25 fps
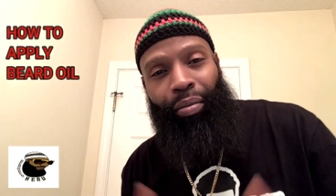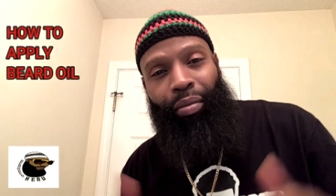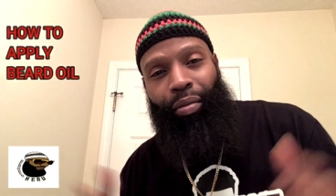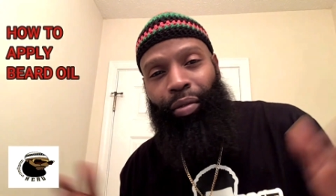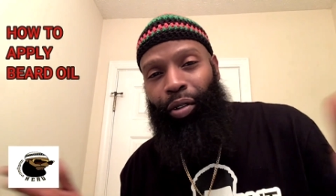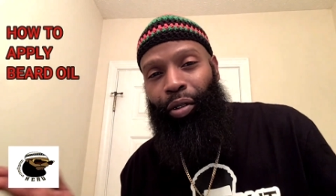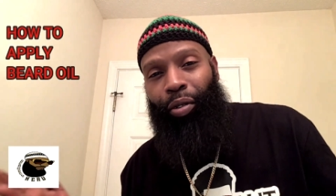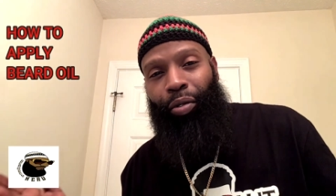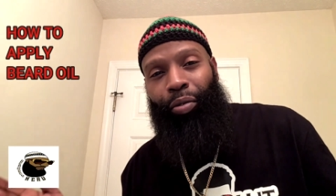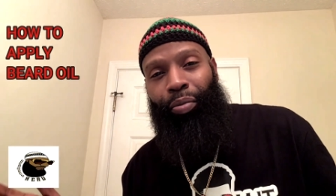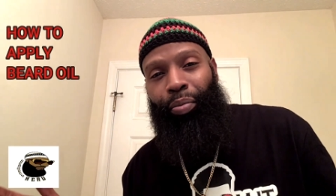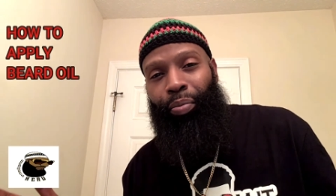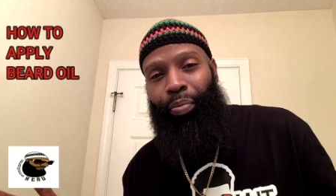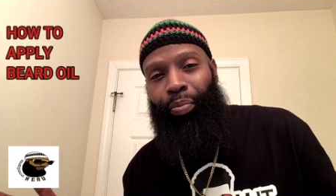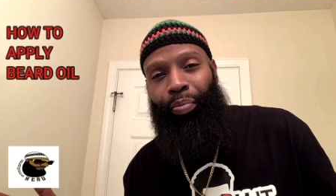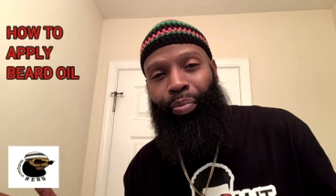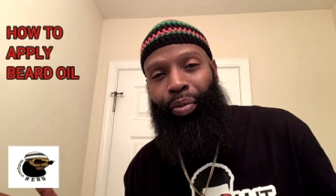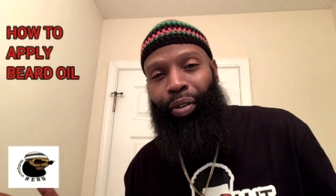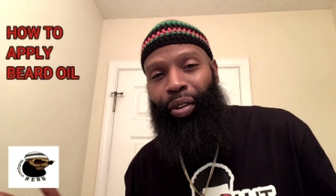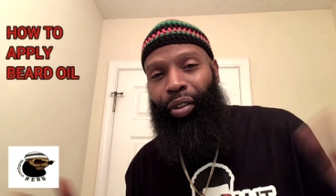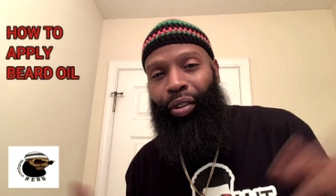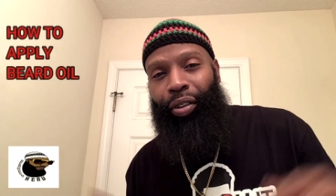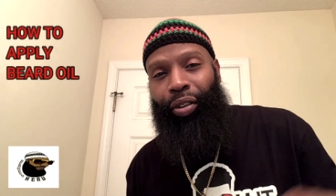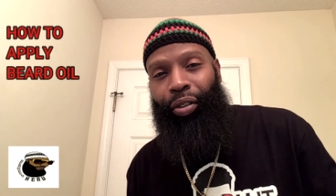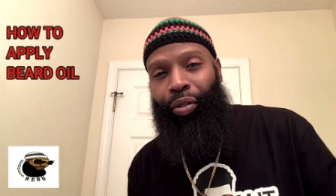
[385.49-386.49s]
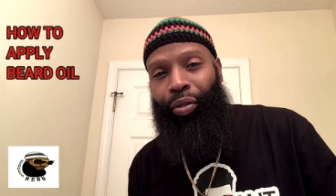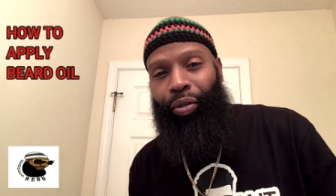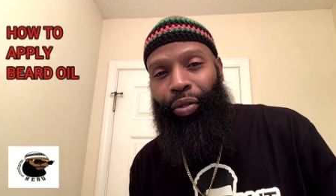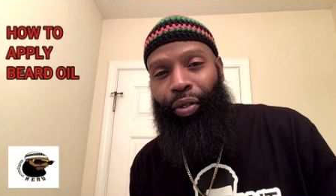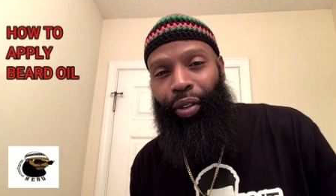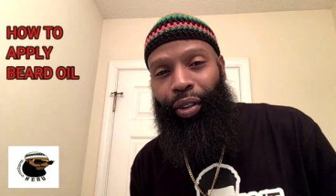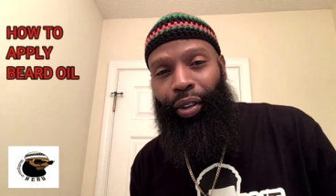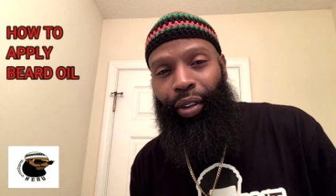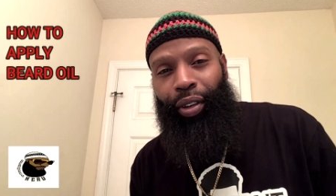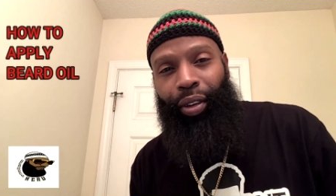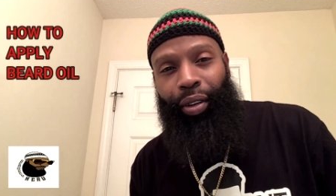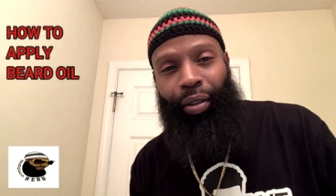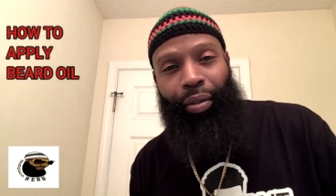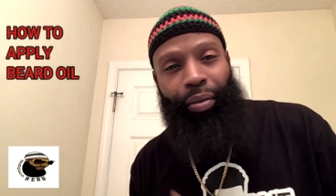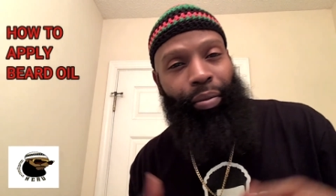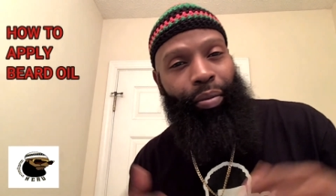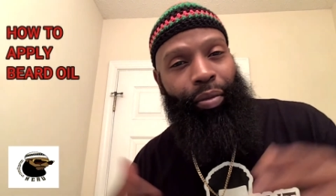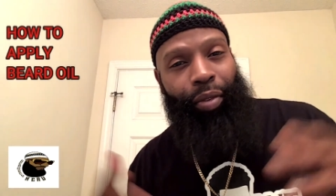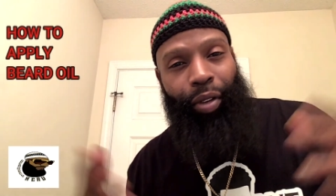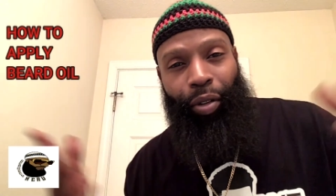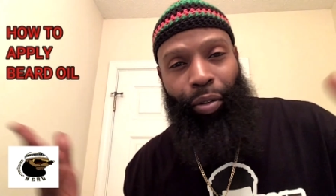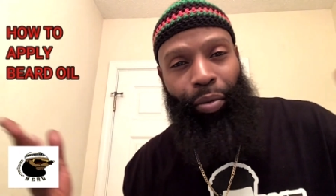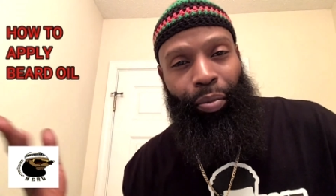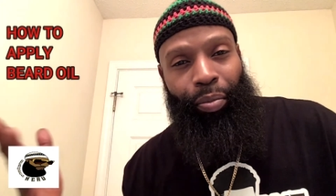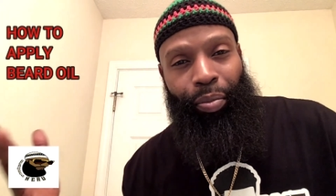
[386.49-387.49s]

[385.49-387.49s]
No beard cream, no